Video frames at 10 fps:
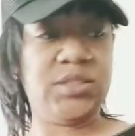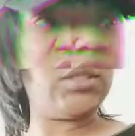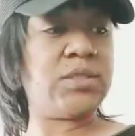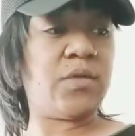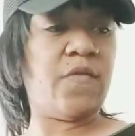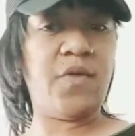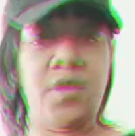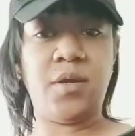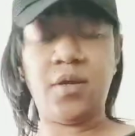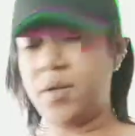This over
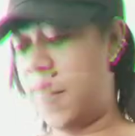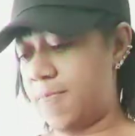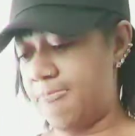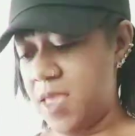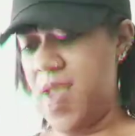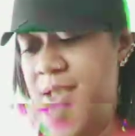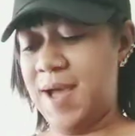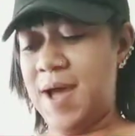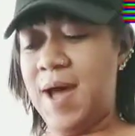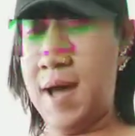
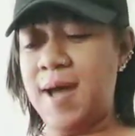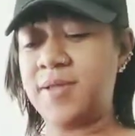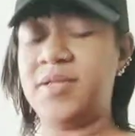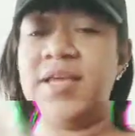here.